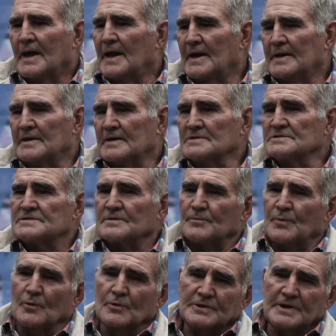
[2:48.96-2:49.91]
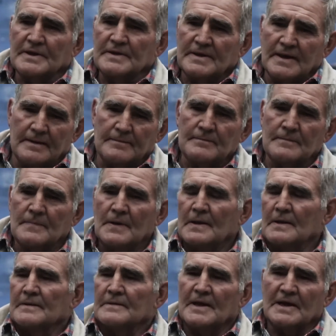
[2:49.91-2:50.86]
and in supporting them,
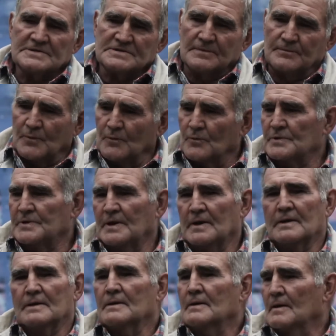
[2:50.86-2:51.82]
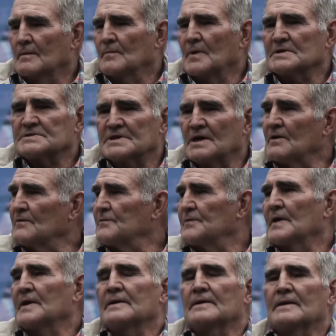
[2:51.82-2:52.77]
they supporting myself
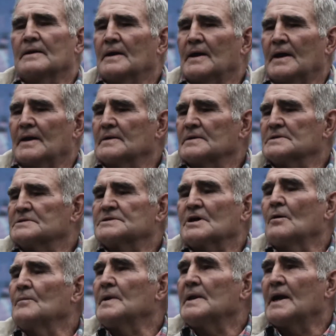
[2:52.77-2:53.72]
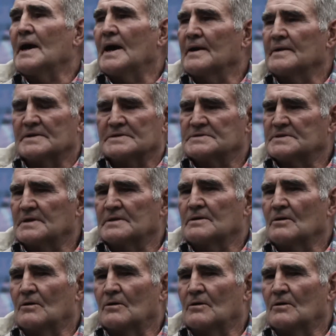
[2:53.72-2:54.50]
and, and so many others that